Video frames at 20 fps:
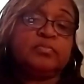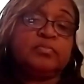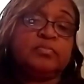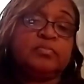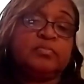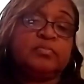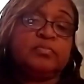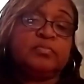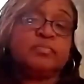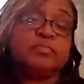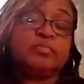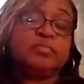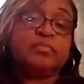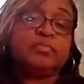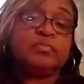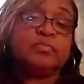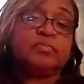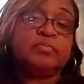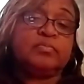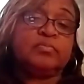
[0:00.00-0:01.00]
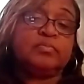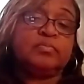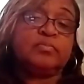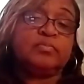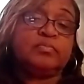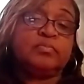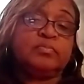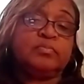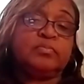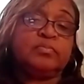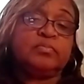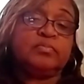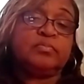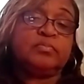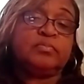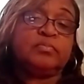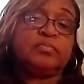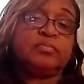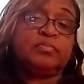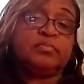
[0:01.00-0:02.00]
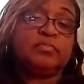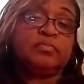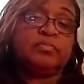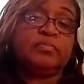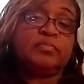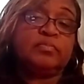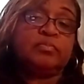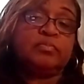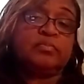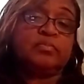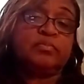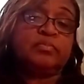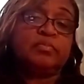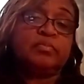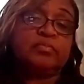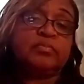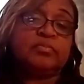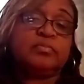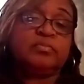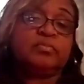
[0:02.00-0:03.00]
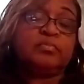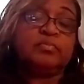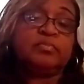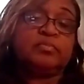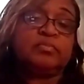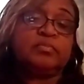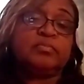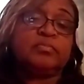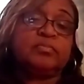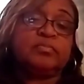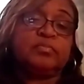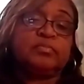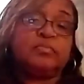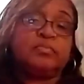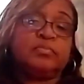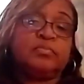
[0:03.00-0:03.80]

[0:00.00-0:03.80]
The person shown says nothing.